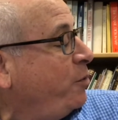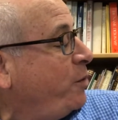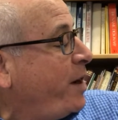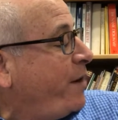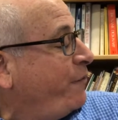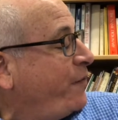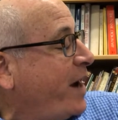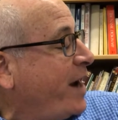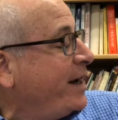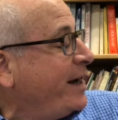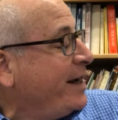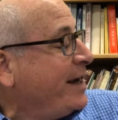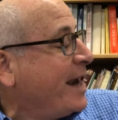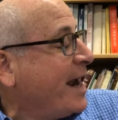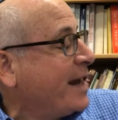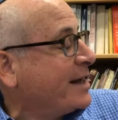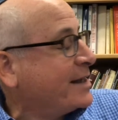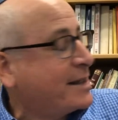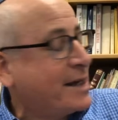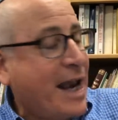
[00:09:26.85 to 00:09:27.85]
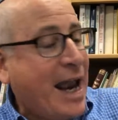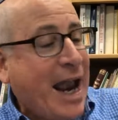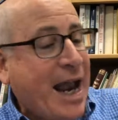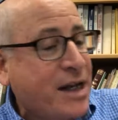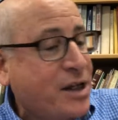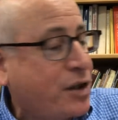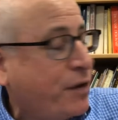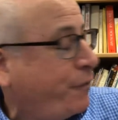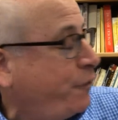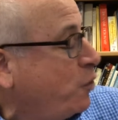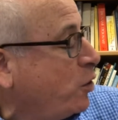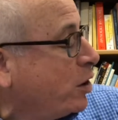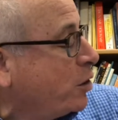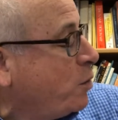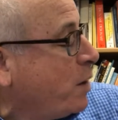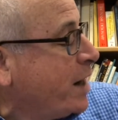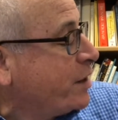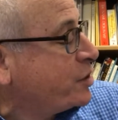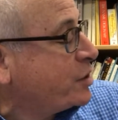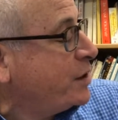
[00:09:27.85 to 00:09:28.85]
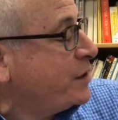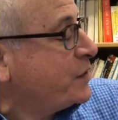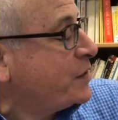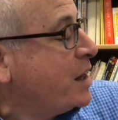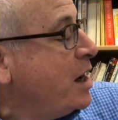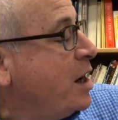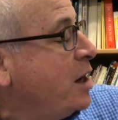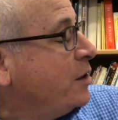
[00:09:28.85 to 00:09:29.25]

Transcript: We invited guests, asked the four questions,